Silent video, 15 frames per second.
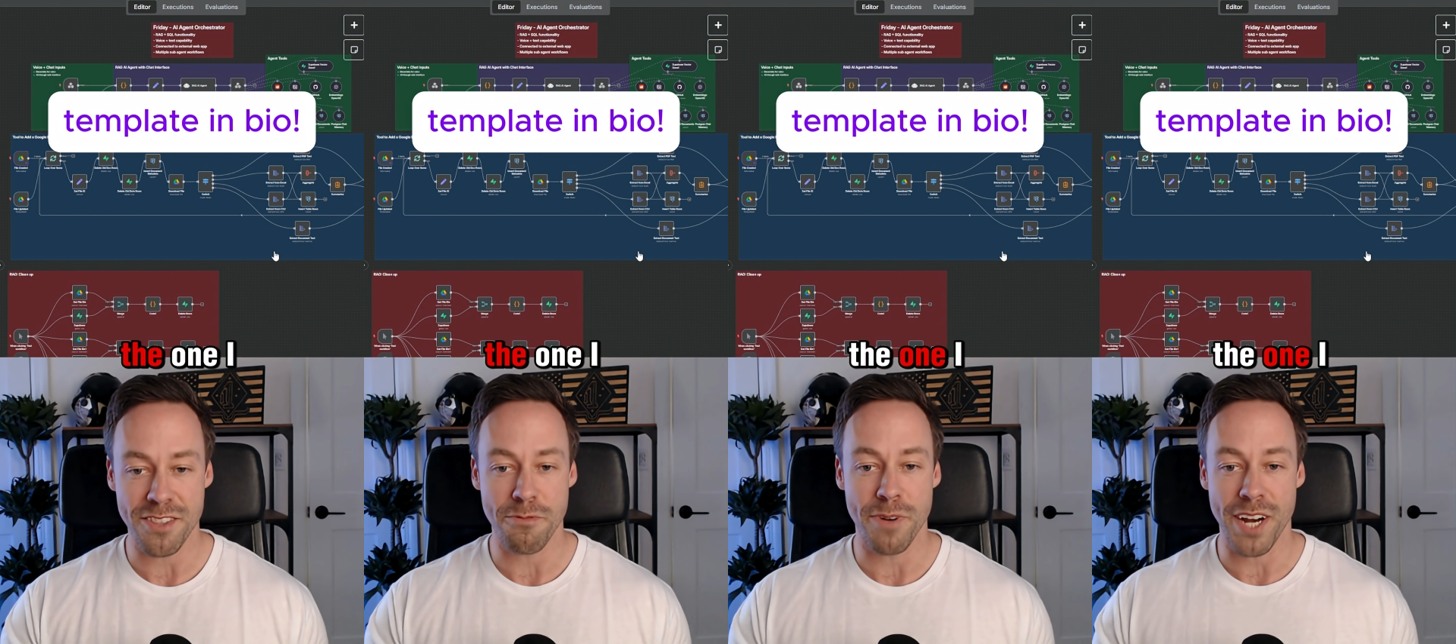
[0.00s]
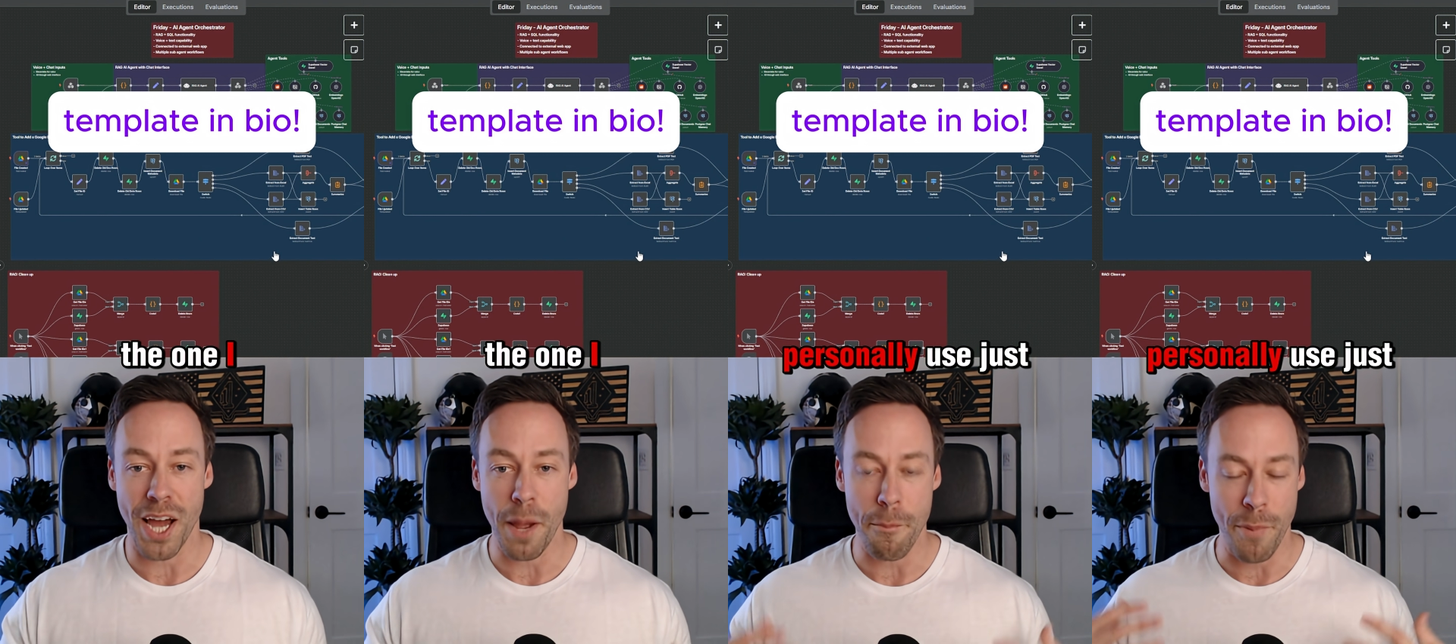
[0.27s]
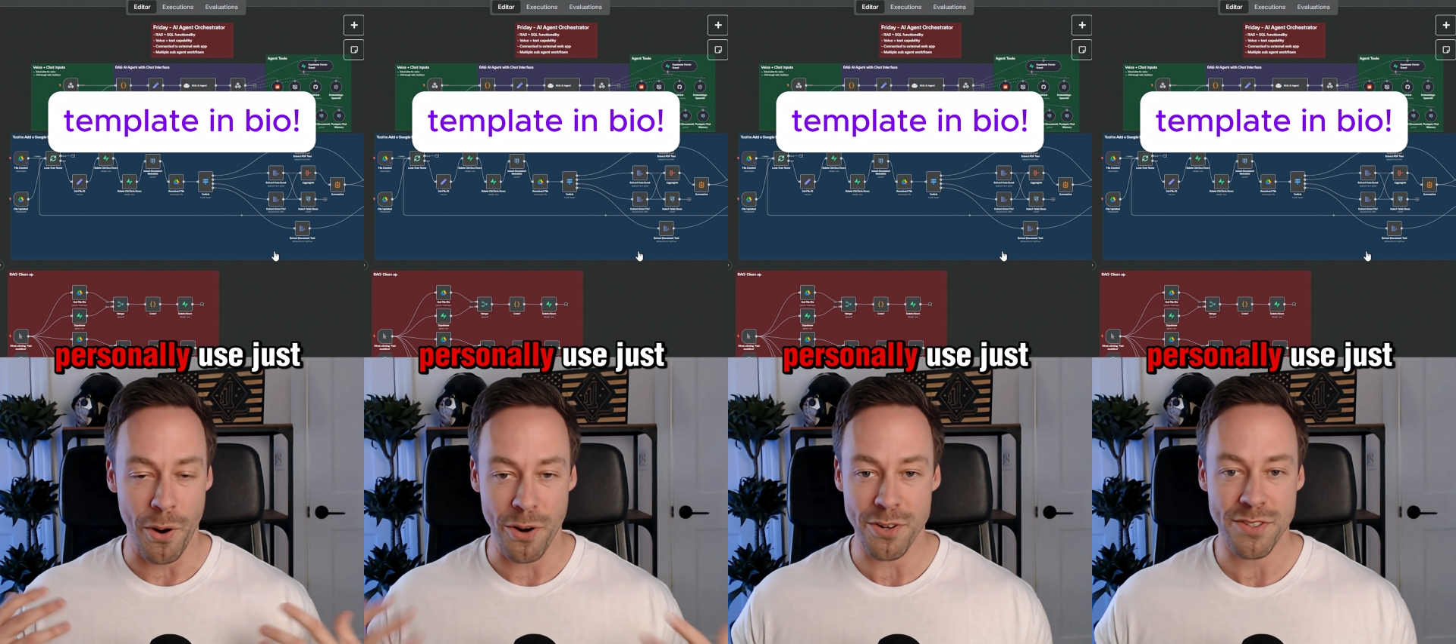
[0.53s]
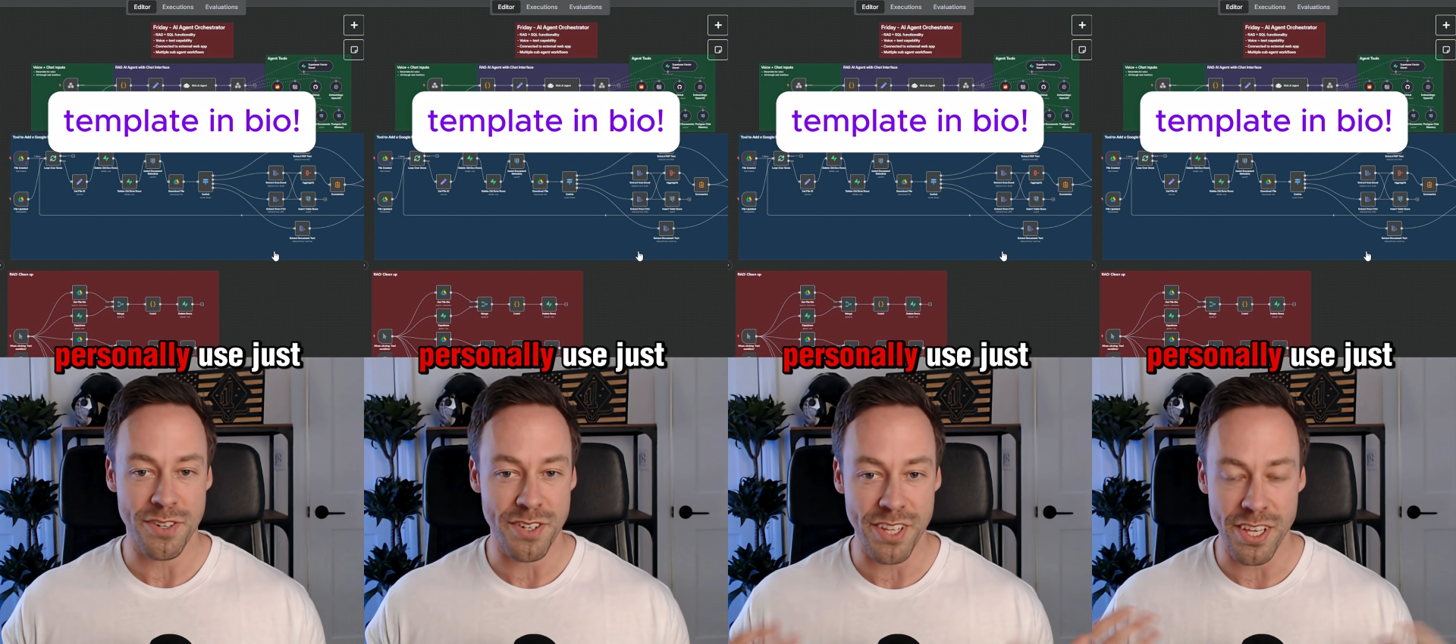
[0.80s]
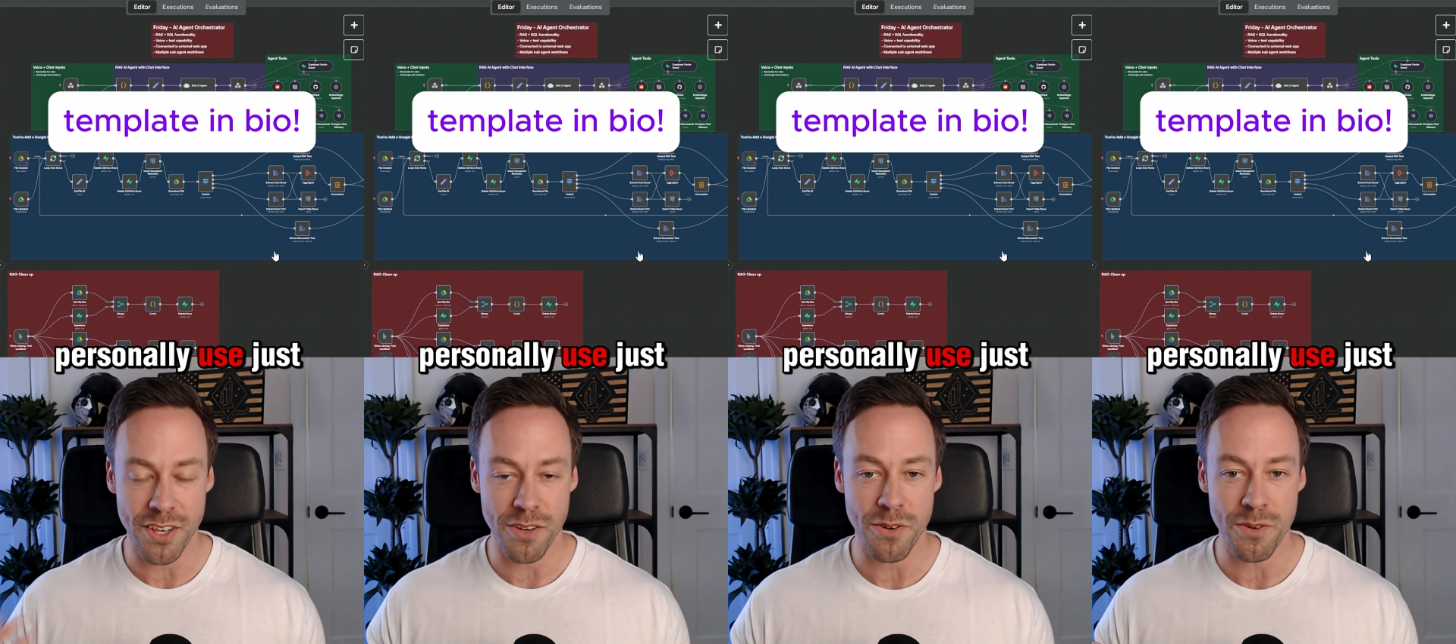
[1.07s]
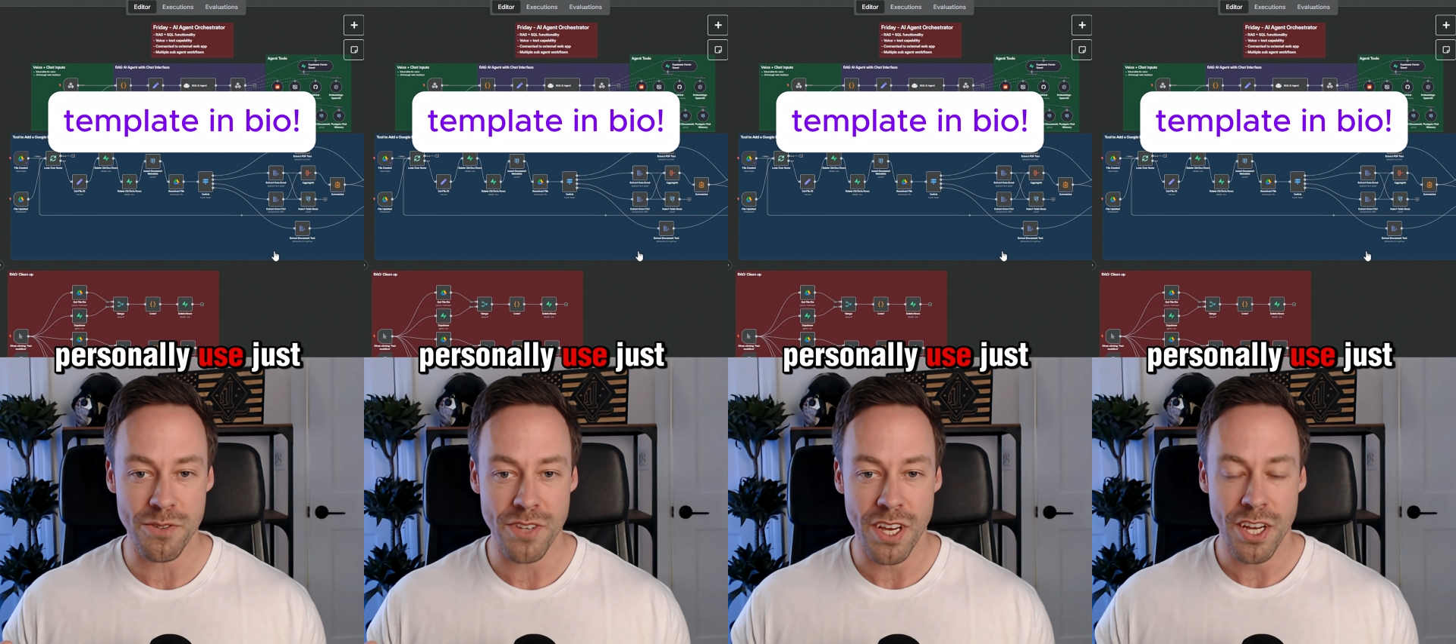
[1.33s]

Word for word: the one I personally use,